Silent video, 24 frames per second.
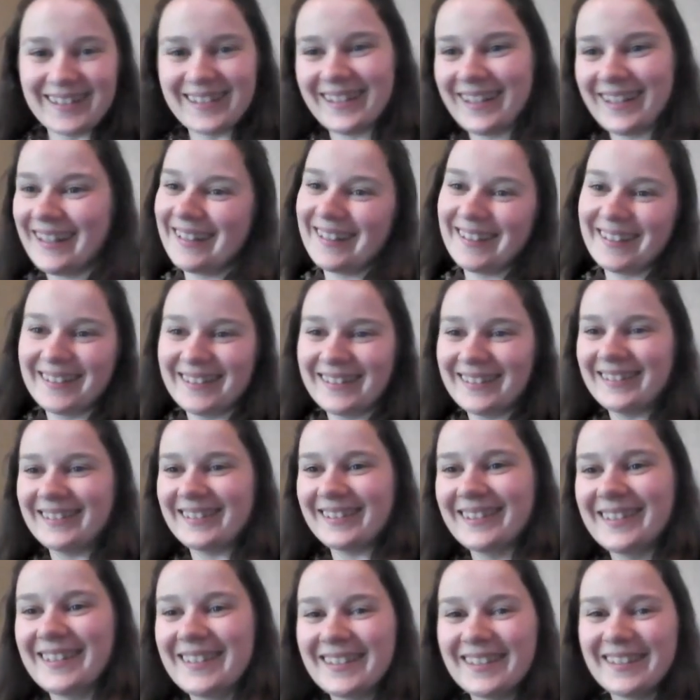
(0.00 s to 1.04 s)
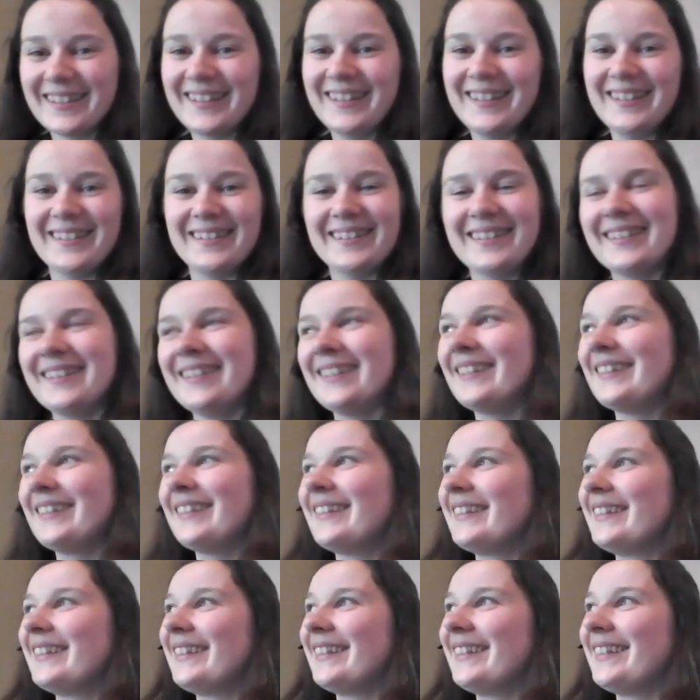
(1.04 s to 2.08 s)
That's it.
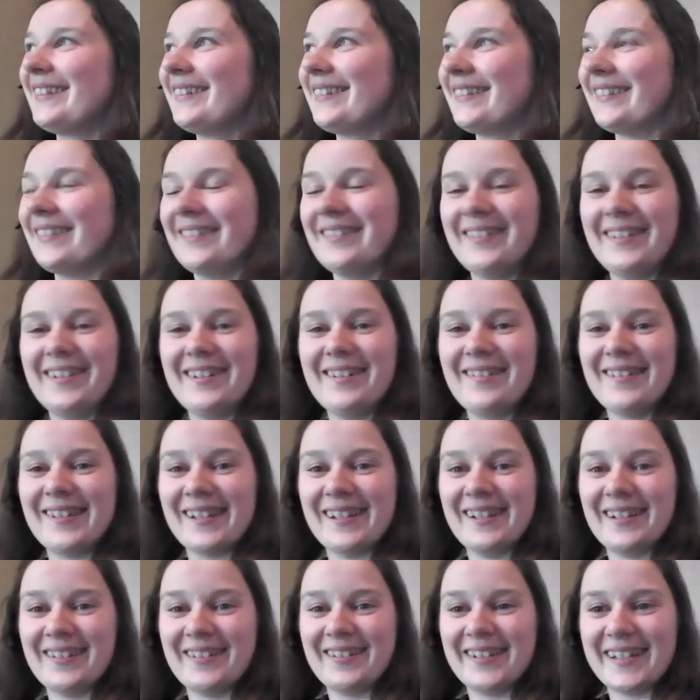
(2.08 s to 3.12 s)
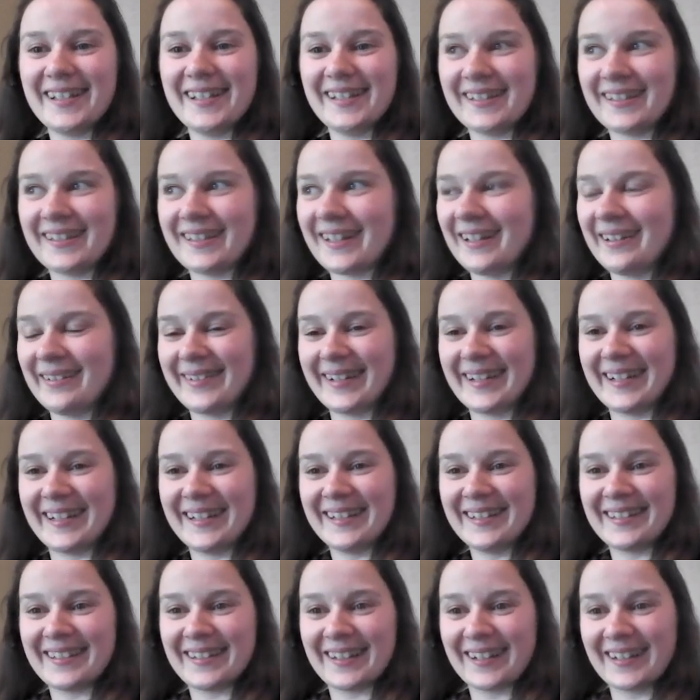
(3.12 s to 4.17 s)
I don't see any reason to celebrate
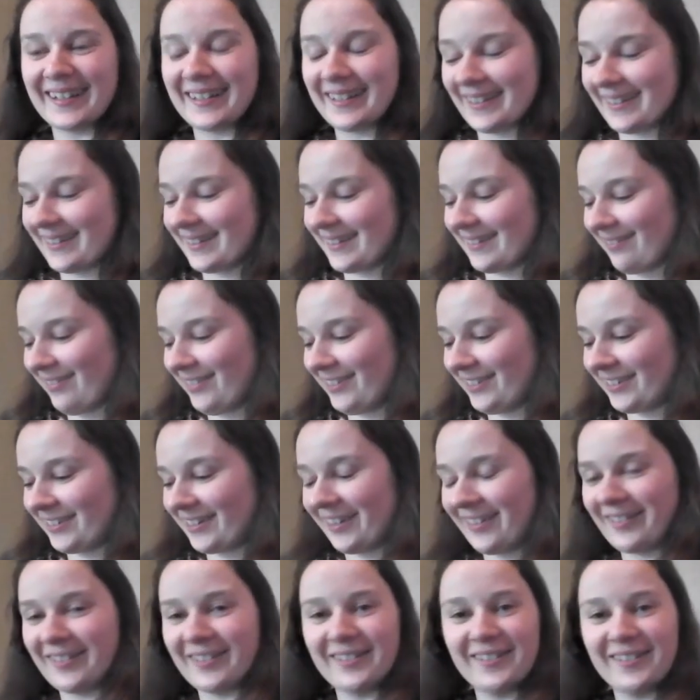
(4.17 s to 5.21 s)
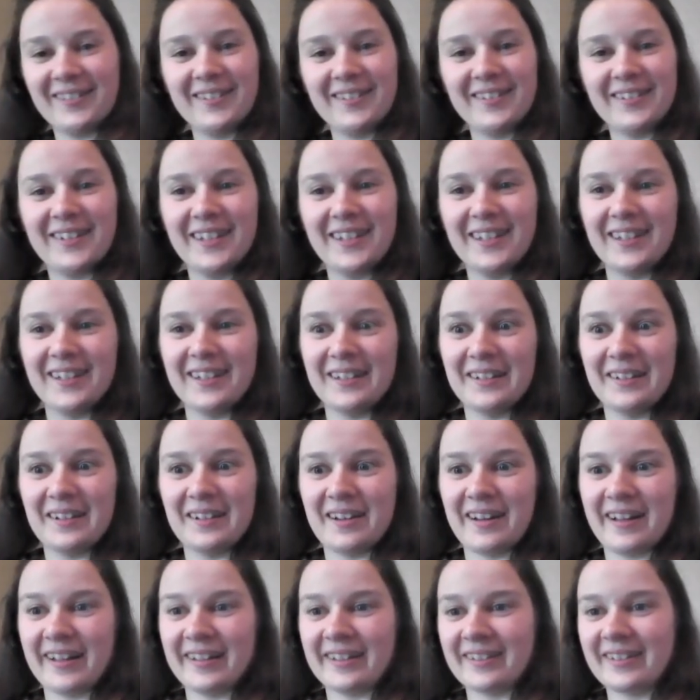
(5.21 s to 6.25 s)
Easter as full-grown
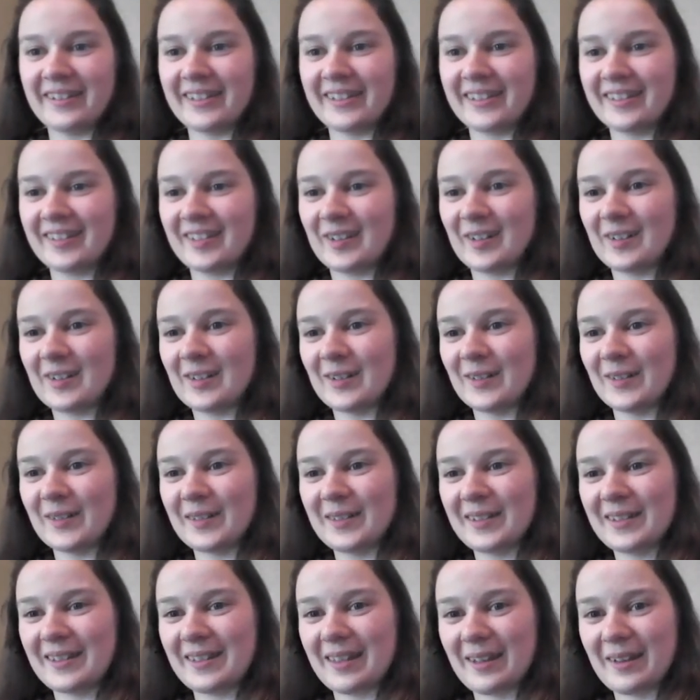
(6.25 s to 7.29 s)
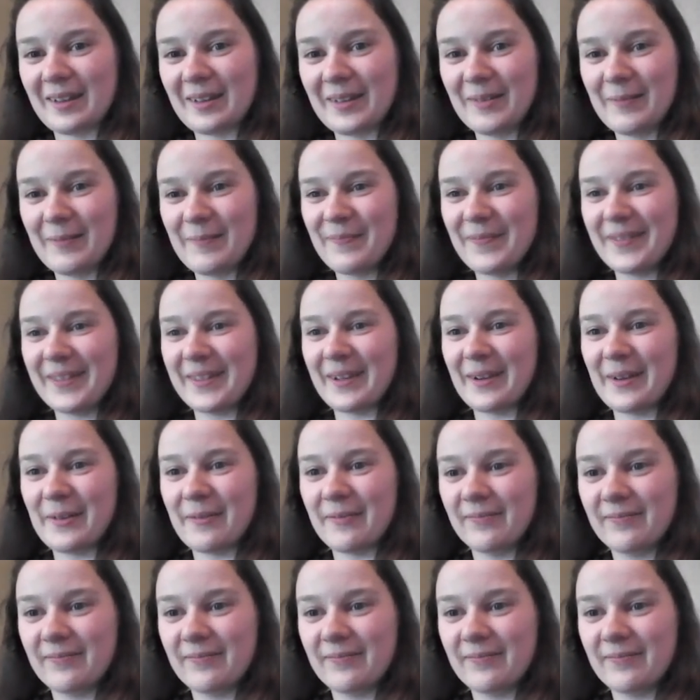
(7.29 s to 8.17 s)
non-Christian adults, though. So,